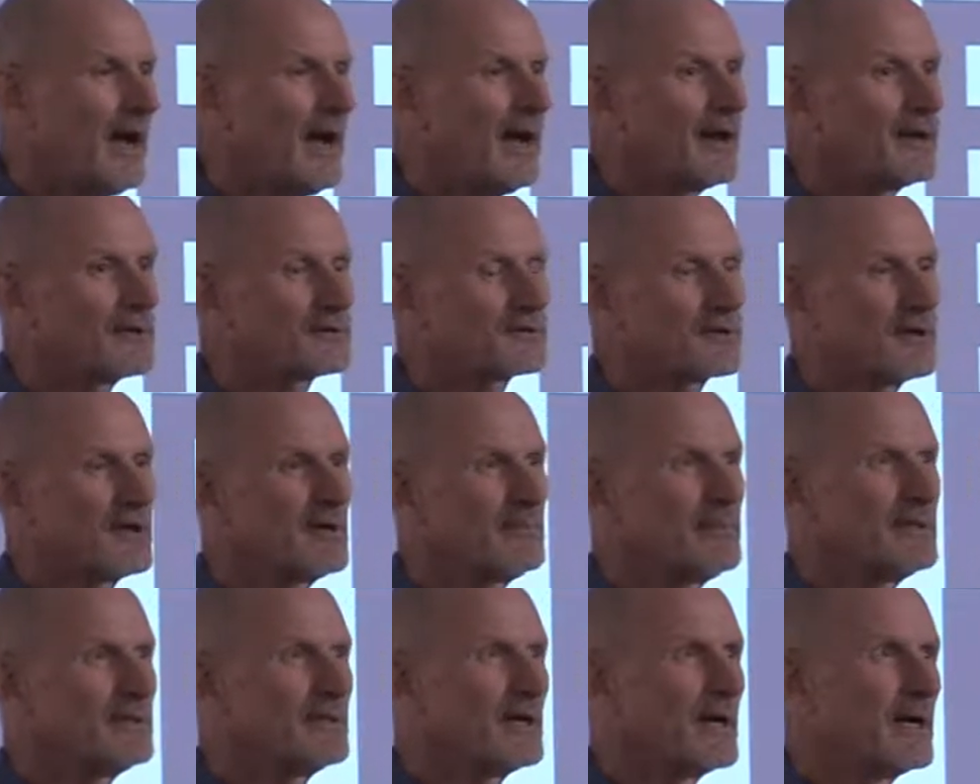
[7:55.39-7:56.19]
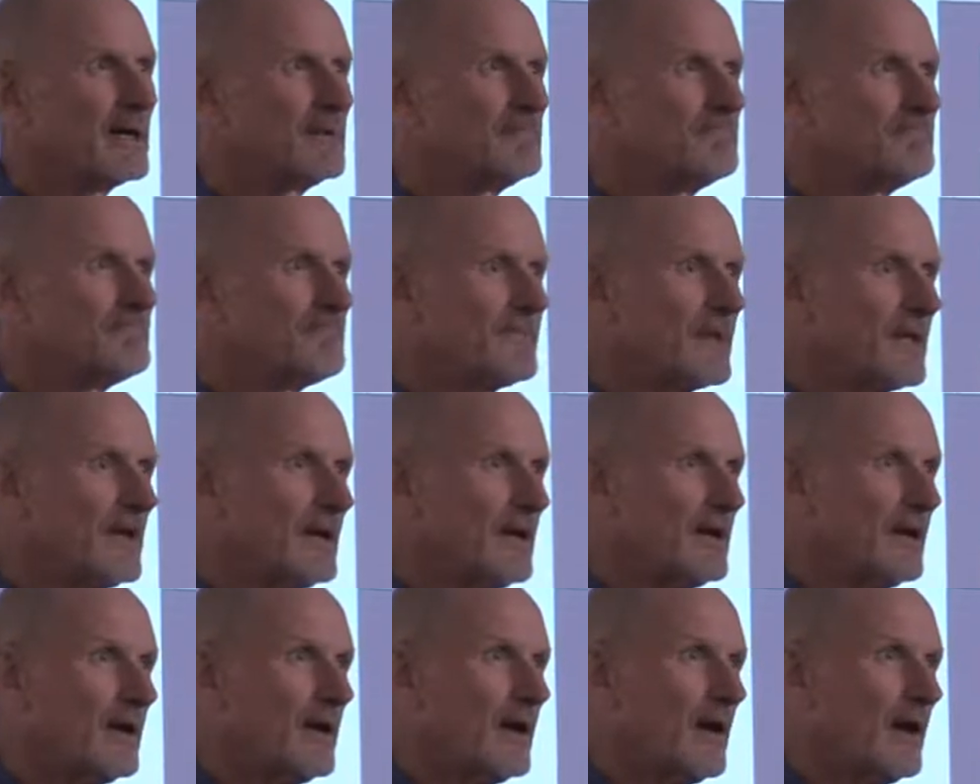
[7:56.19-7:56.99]
And it's going to be done
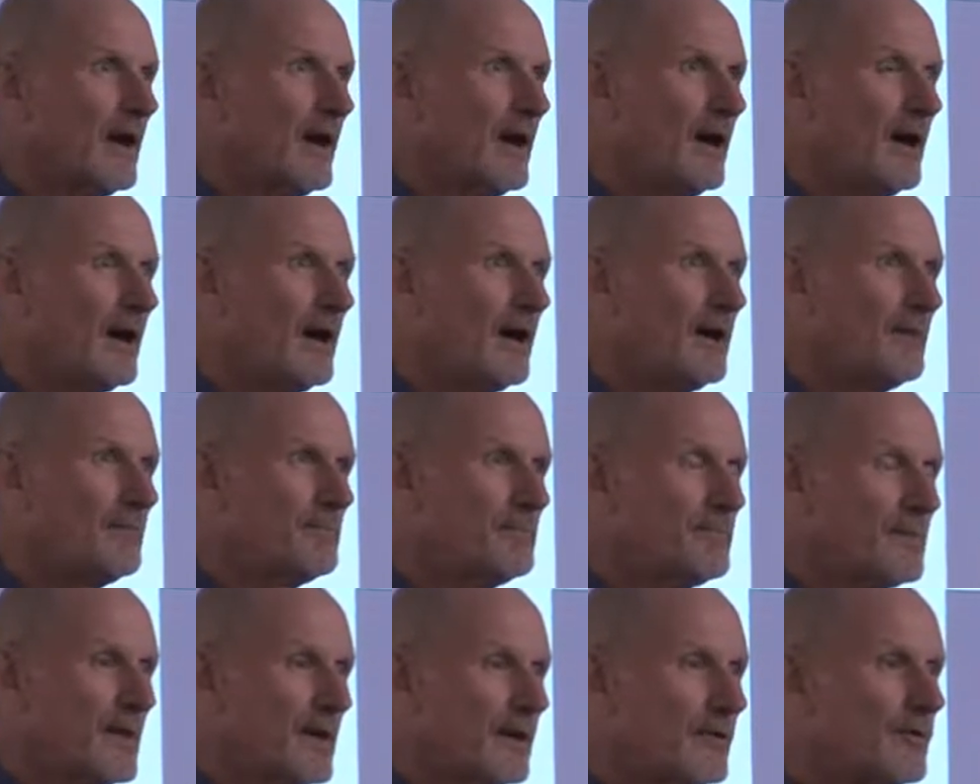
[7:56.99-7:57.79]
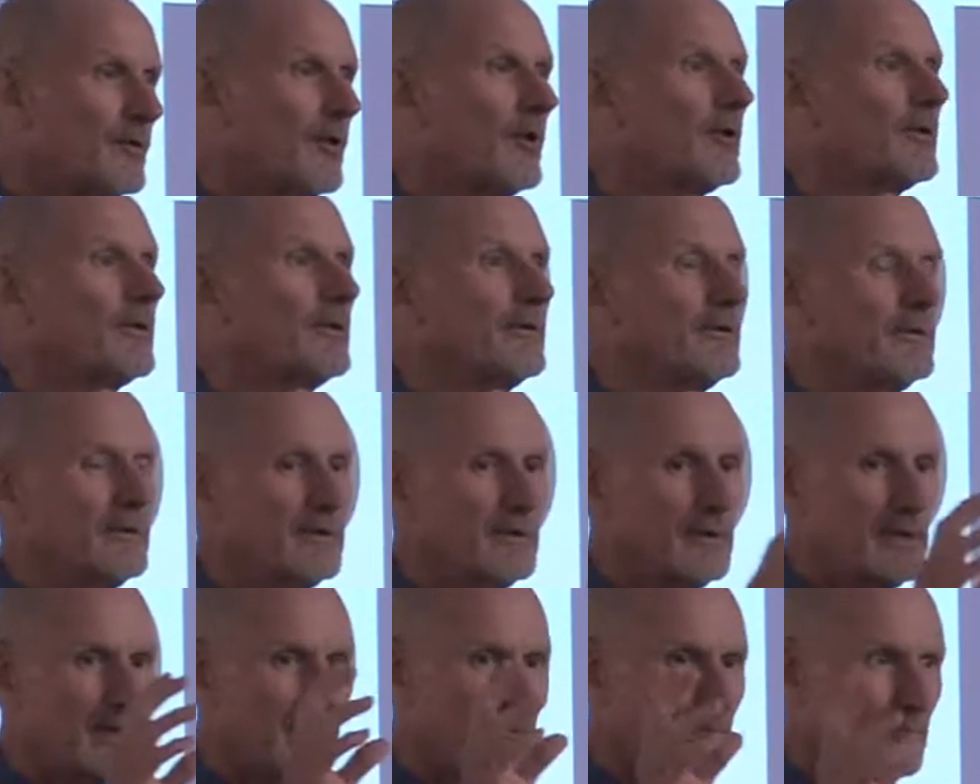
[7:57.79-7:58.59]
um, not
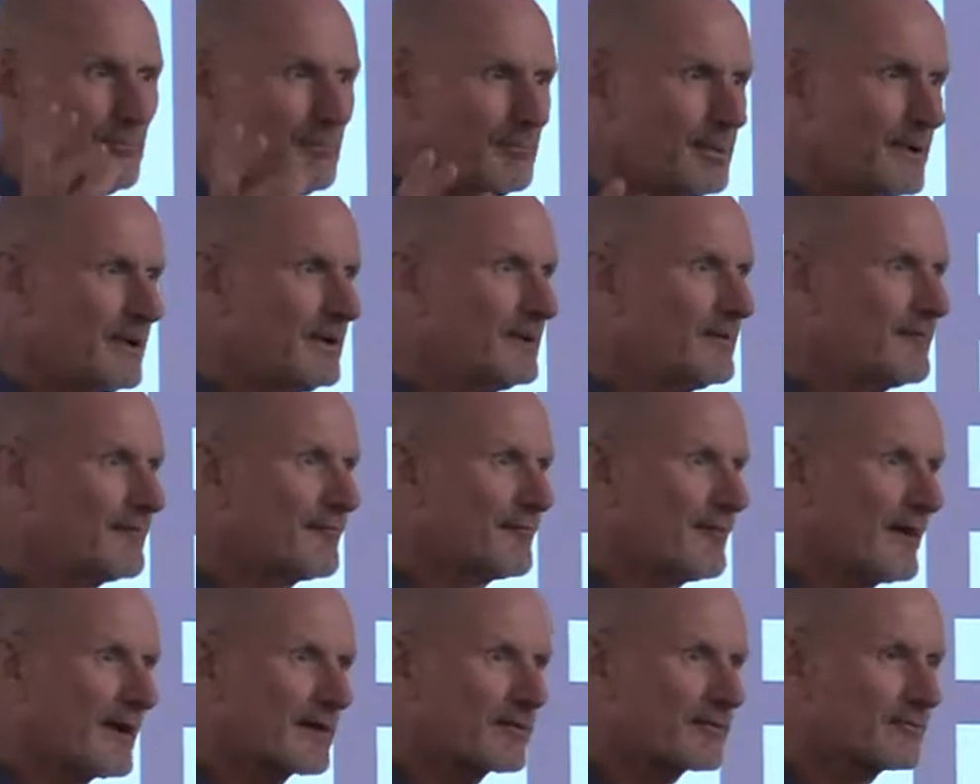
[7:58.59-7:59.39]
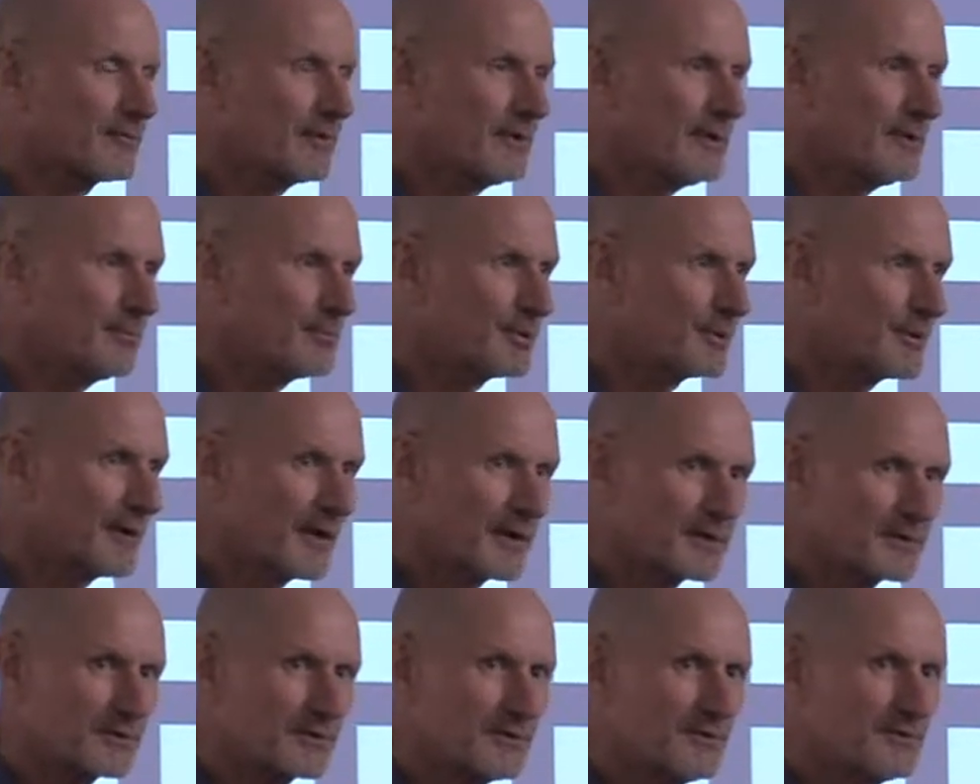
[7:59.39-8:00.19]
in big factory
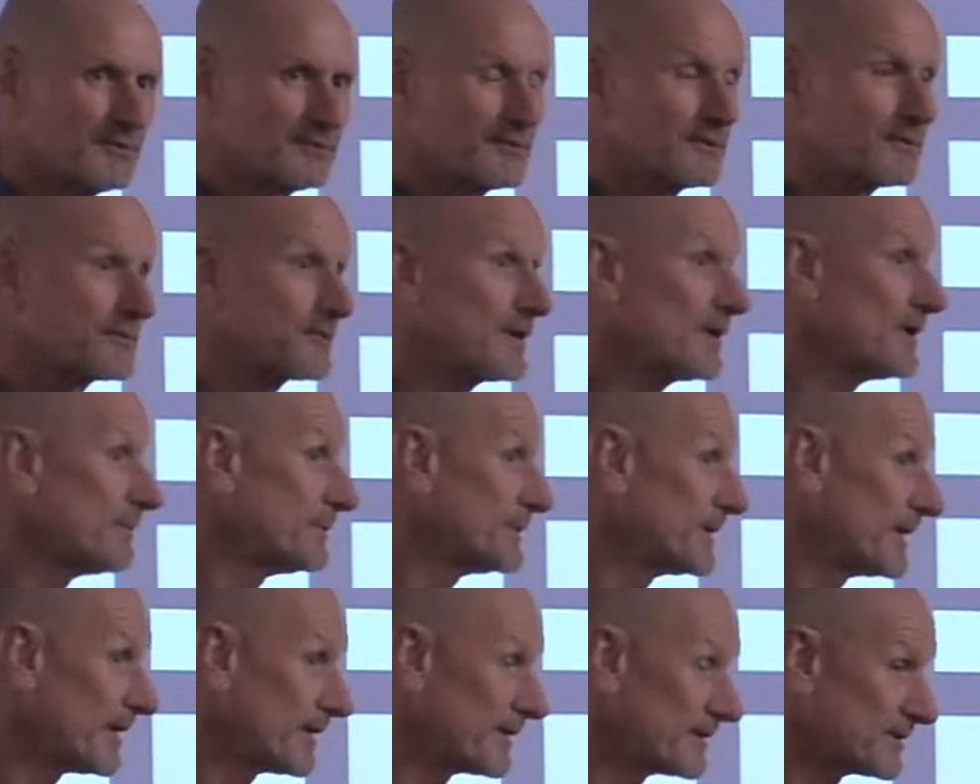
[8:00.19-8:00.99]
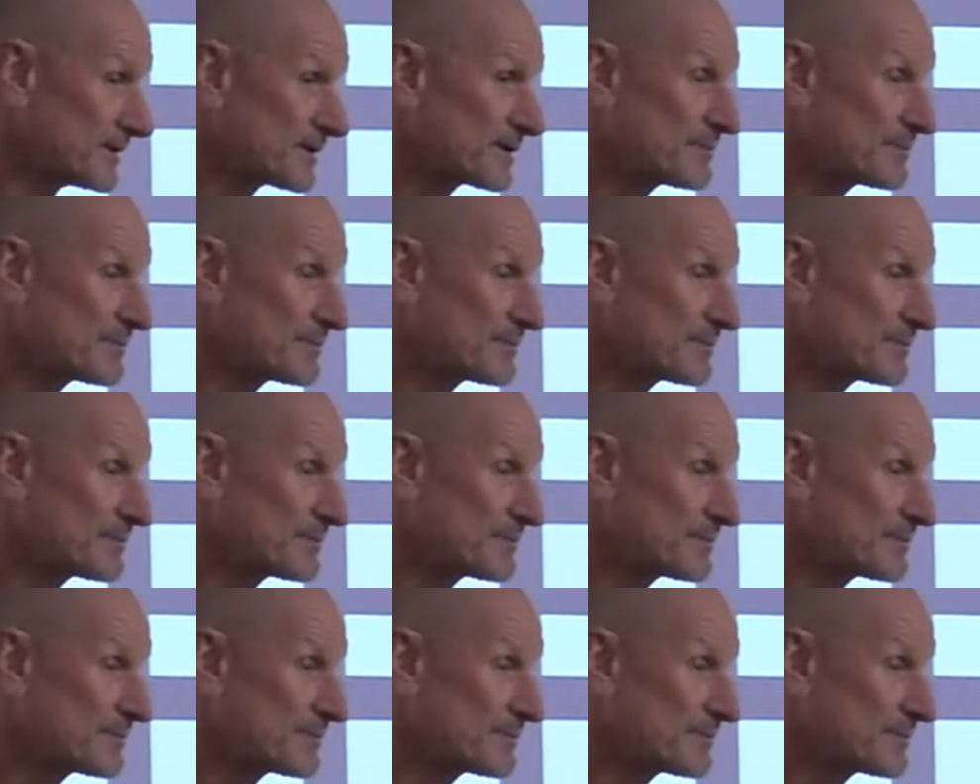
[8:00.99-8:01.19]
productions. It's going to be done in